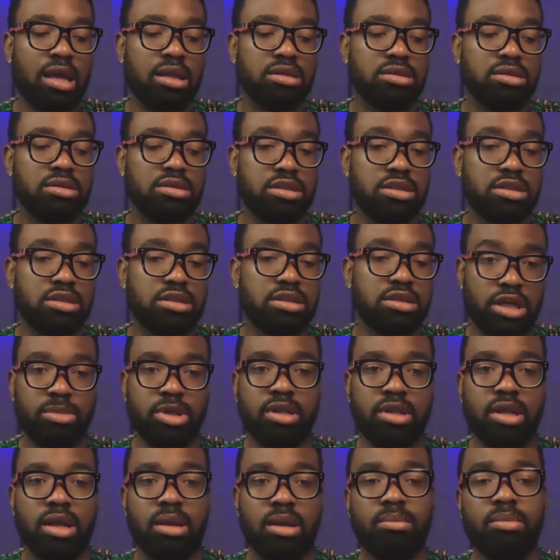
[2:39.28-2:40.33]
and
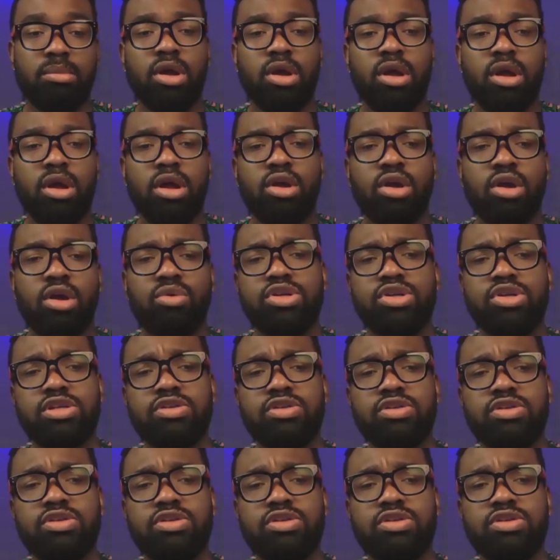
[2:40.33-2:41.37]
shaming them,
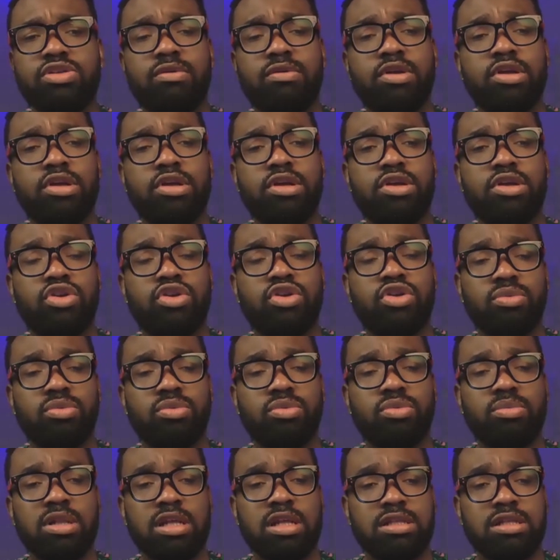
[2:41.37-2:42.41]
which is very
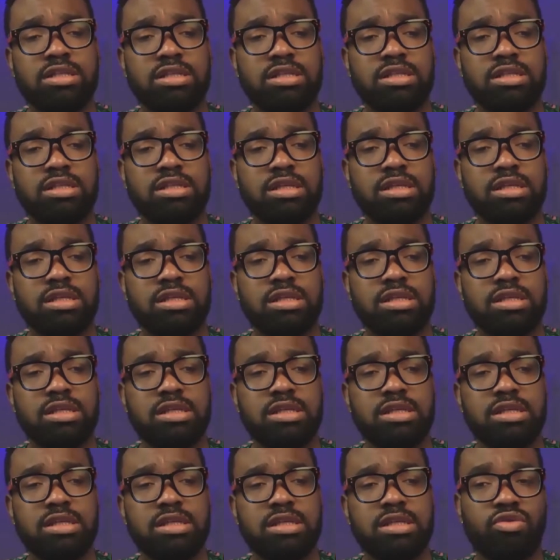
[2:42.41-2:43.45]
humiliating and
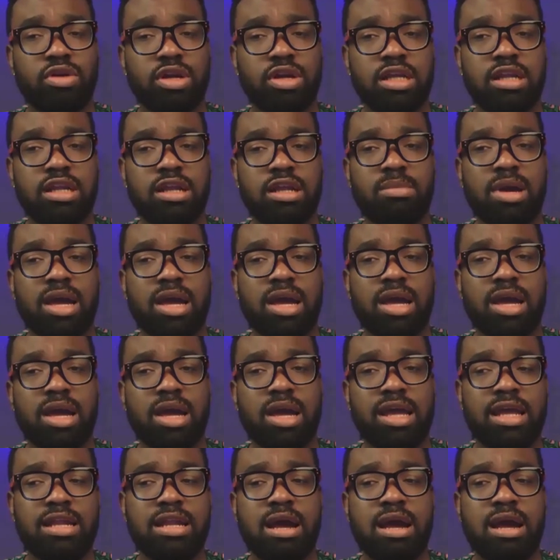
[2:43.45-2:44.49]
degrading. In my
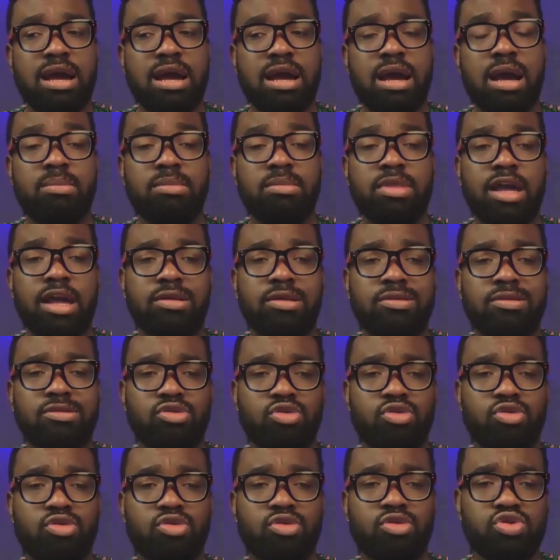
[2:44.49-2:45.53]
head now, I'm like,
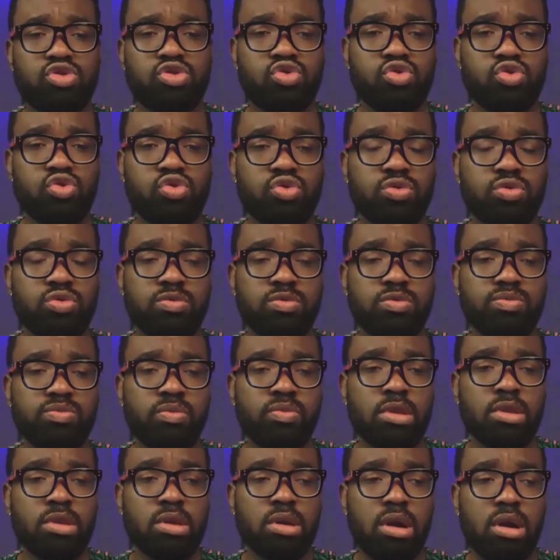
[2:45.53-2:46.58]
those two
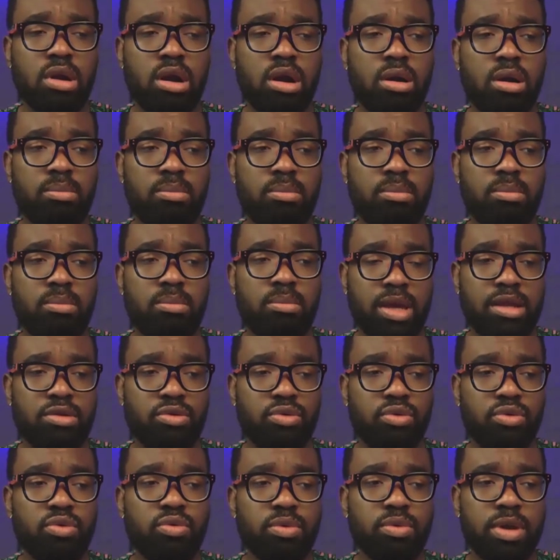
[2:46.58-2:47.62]

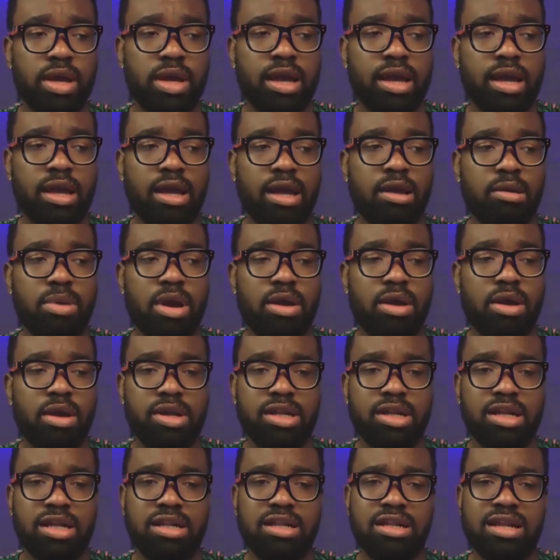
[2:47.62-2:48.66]
men who were
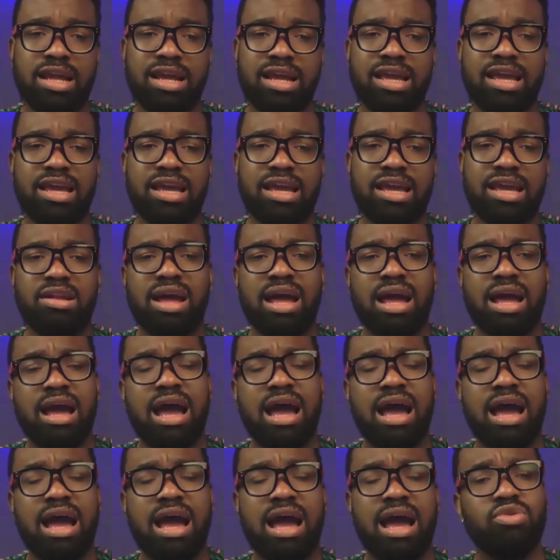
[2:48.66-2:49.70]
paraded naked,
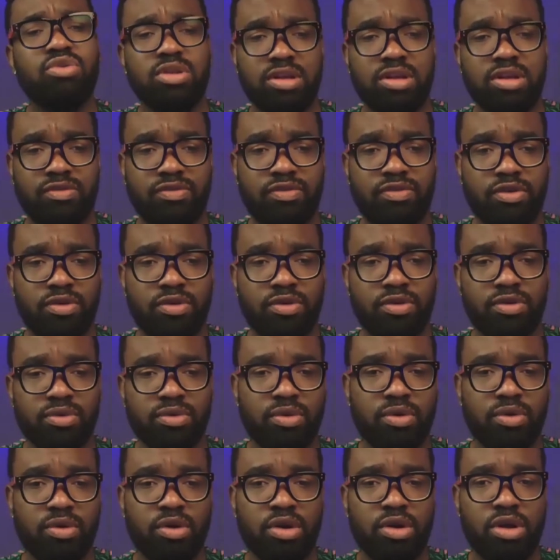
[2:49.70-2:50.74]
how do they
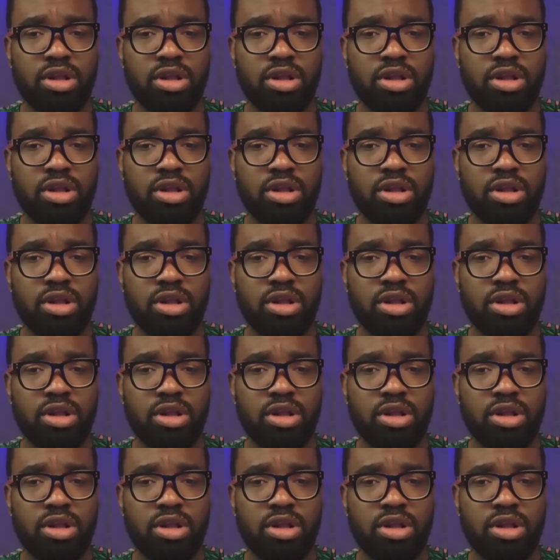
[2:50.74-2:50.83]
feel?